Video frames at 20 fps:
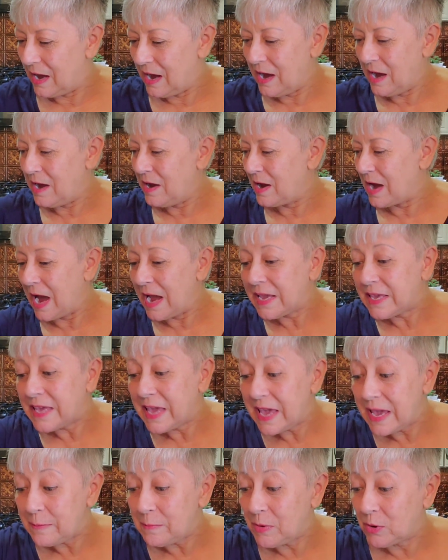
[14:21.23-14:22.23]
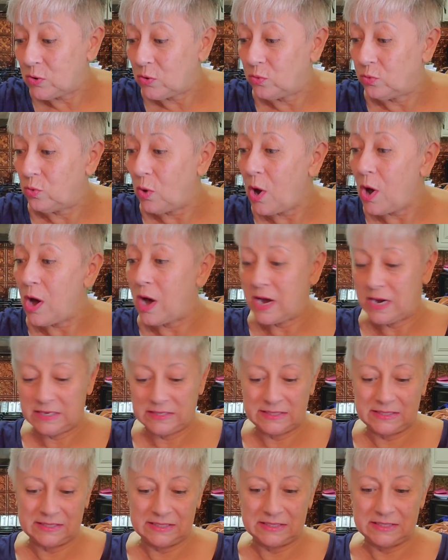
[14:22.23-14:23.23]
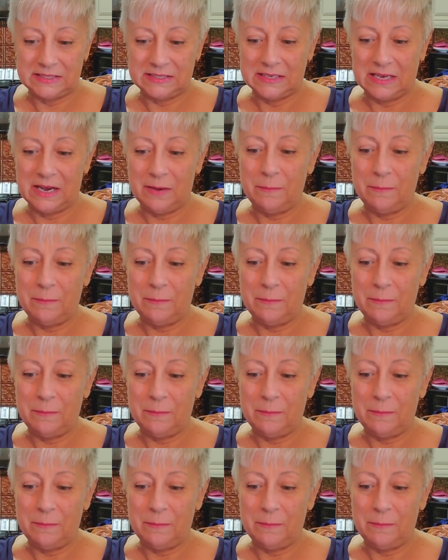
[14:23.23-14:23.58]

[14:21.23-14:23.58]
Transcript: Uh, I came across